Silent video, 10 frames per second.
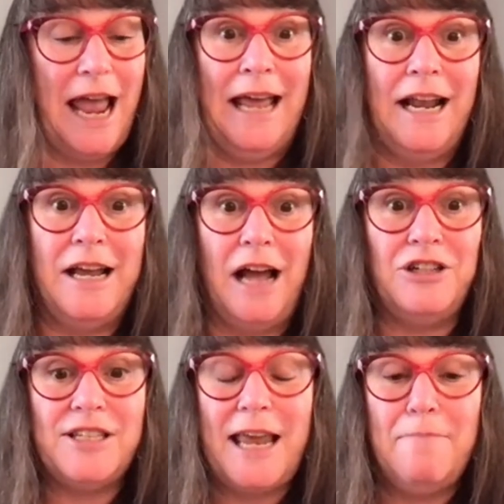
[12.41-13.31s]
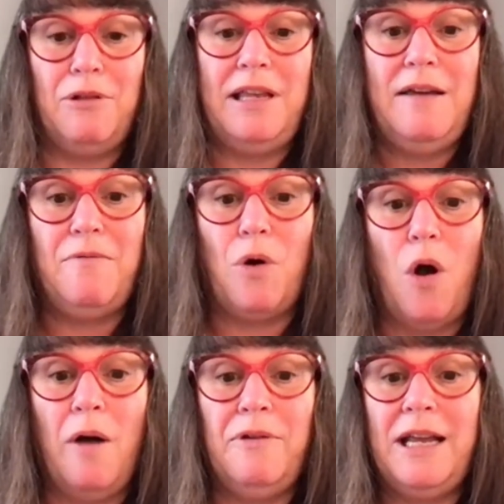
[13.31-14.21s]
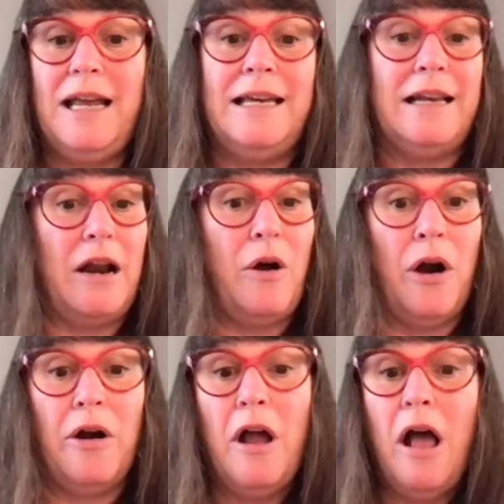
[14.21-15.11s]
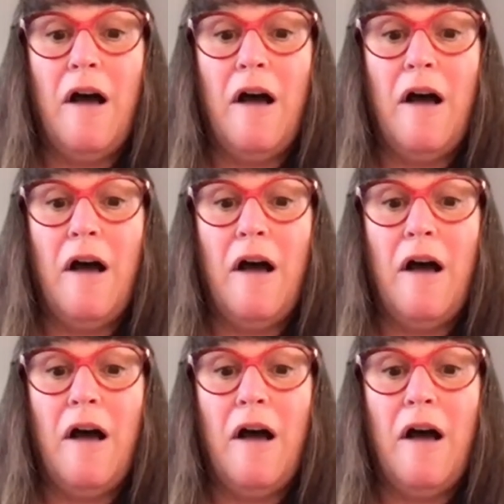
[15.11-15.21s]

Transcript: And I just can't believe we're already at our